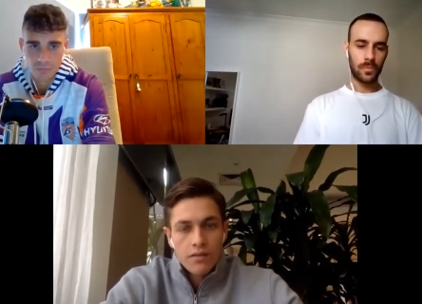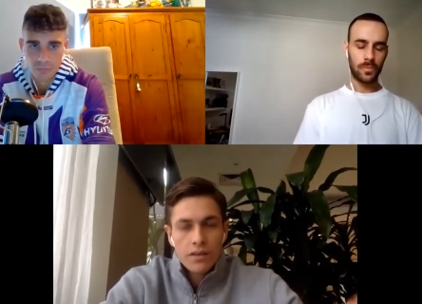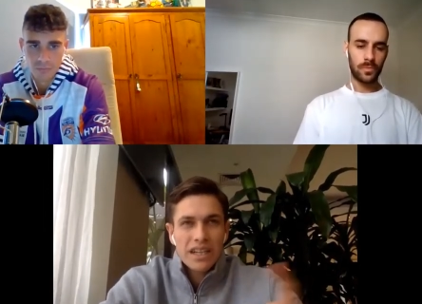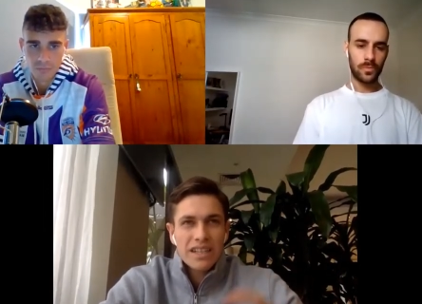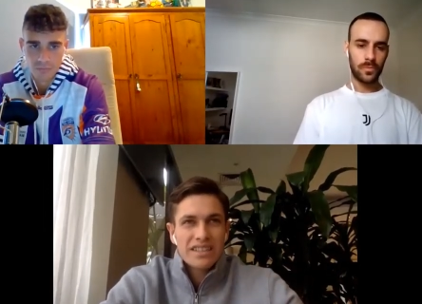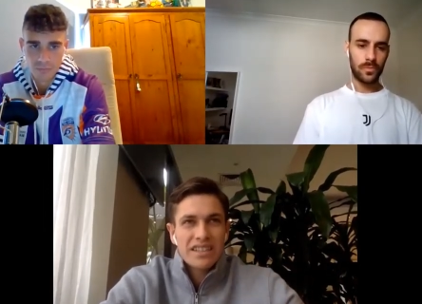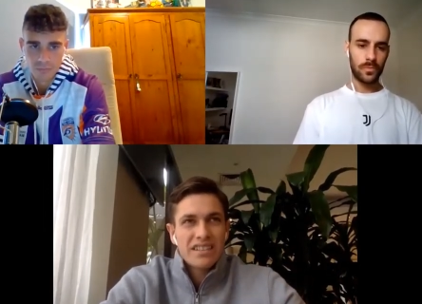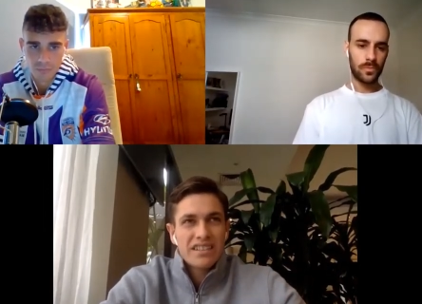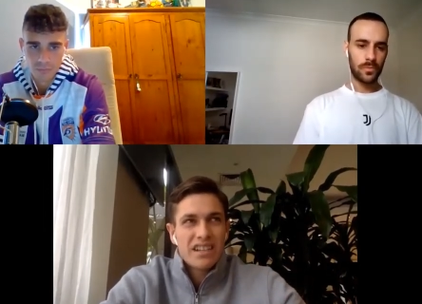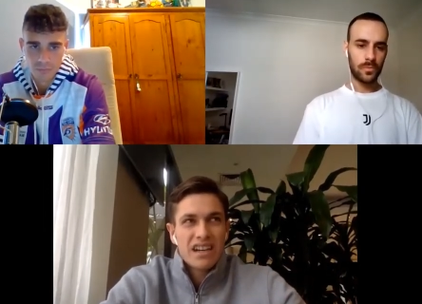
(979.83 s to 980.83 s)
Speaker 1: for like a
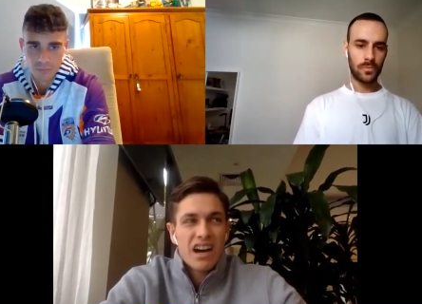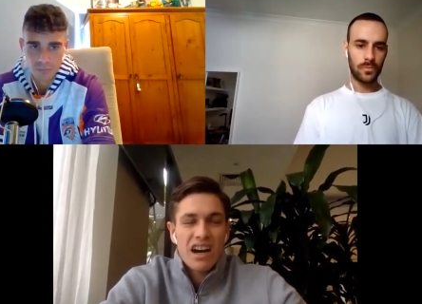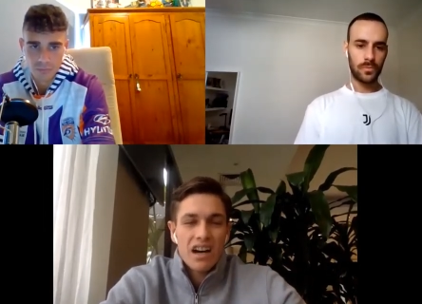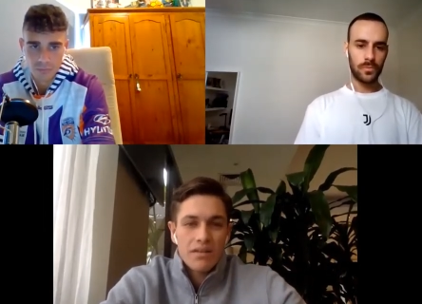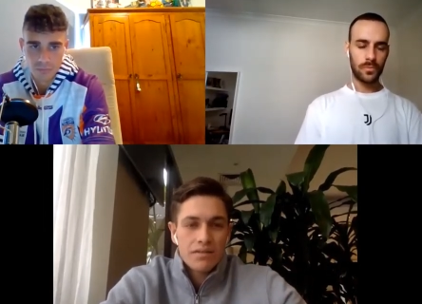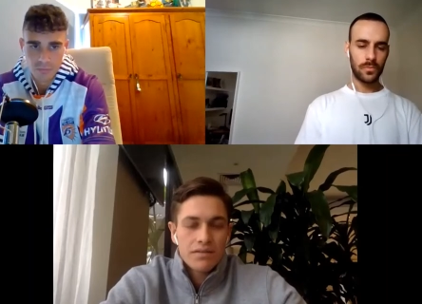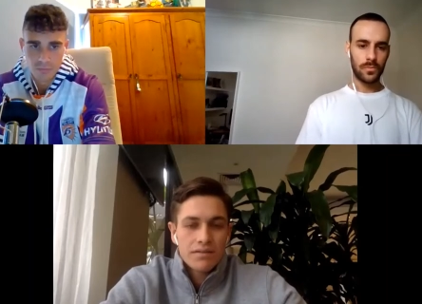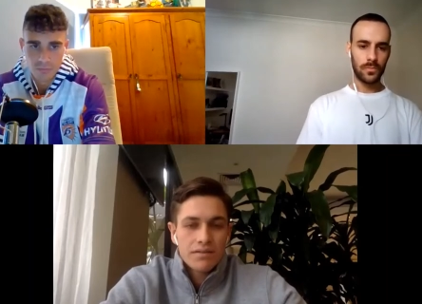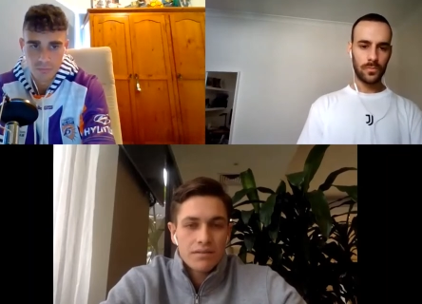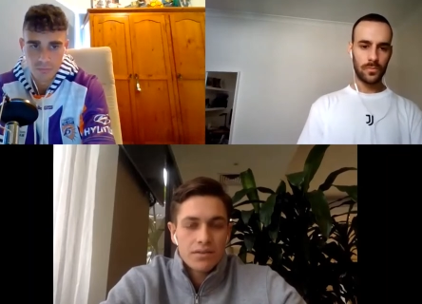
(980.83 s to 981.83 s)
season and a half,
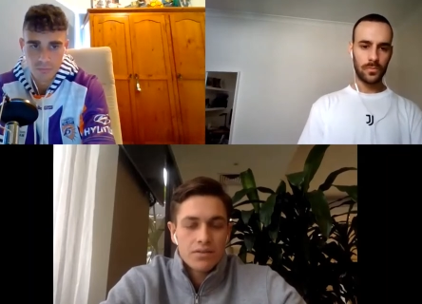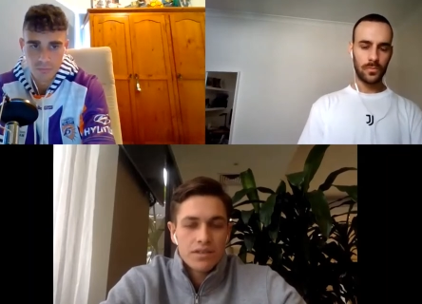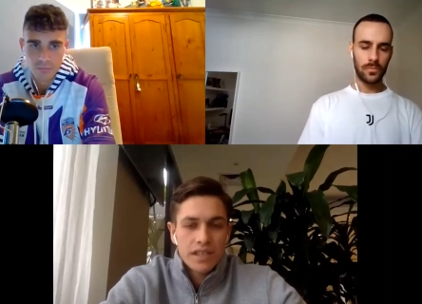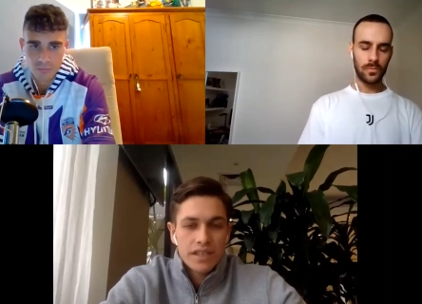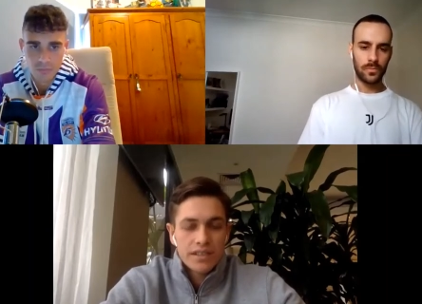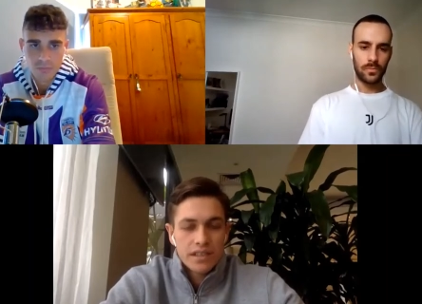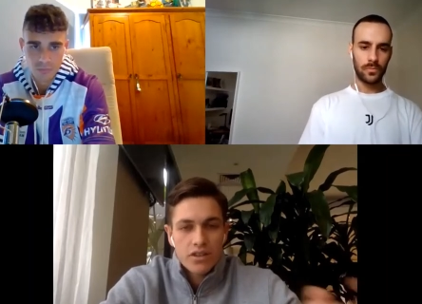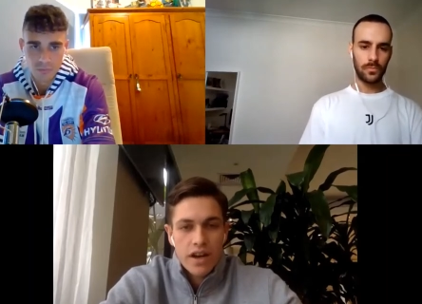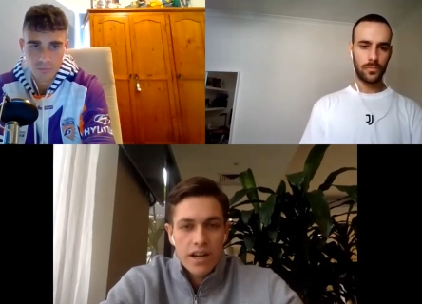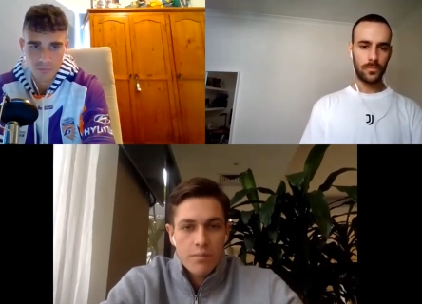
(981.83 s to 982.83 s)
two seasons.
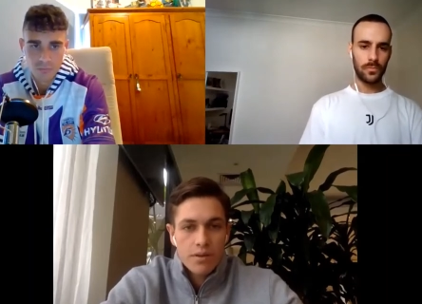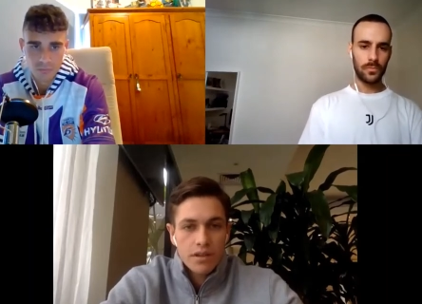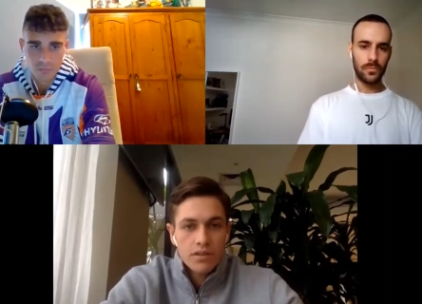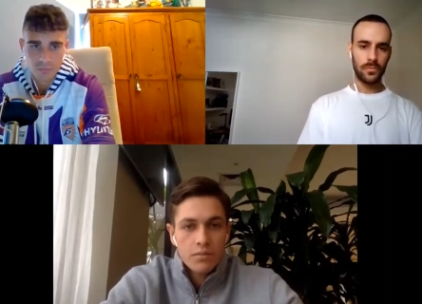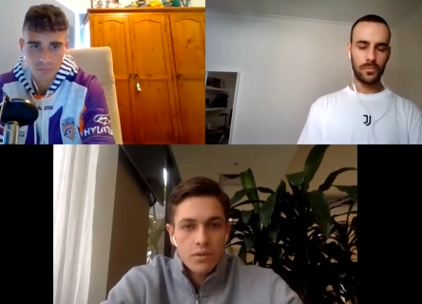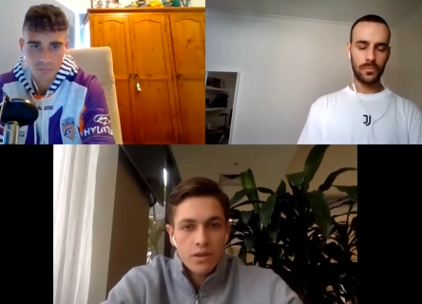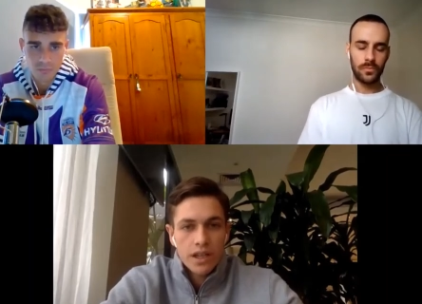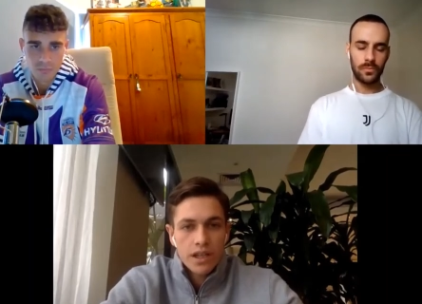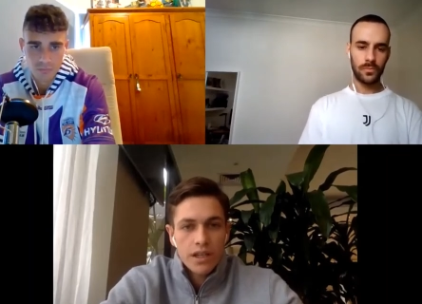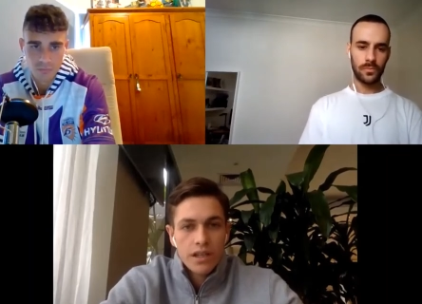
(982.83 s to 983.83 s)
I'd train NPL in the morning,